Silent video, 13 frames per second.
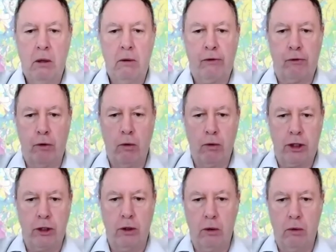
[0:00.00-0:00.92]
through
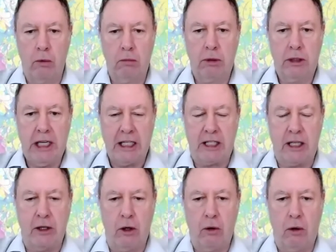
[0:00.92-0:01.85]
to
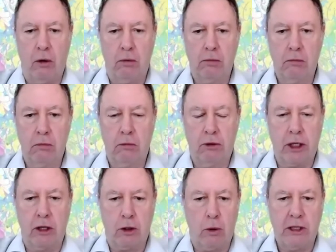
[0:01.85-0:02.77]
testing your
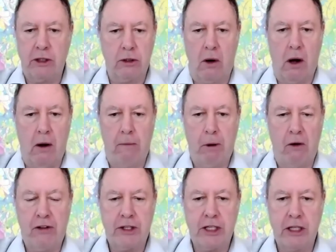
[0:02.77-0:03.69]
research questions or
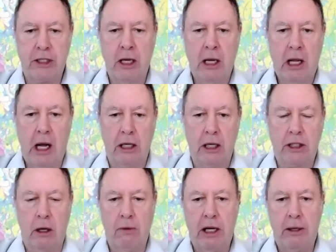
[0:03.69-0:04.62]
hypotheses. And
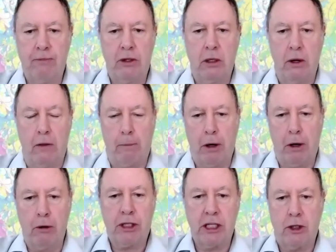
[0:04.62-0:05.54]
so the
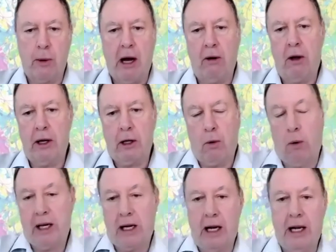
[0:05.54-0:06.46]
process you outline
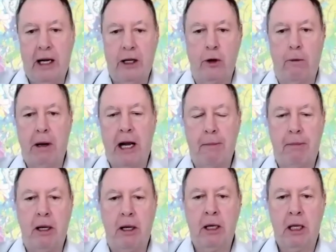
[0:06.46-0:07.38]
quite clearly in your
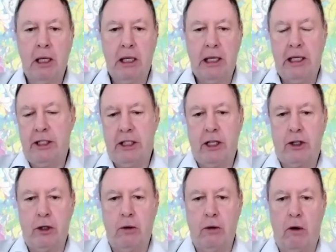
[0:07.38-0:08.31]
paper is the
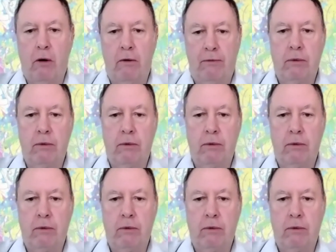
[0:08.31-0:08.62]
issue of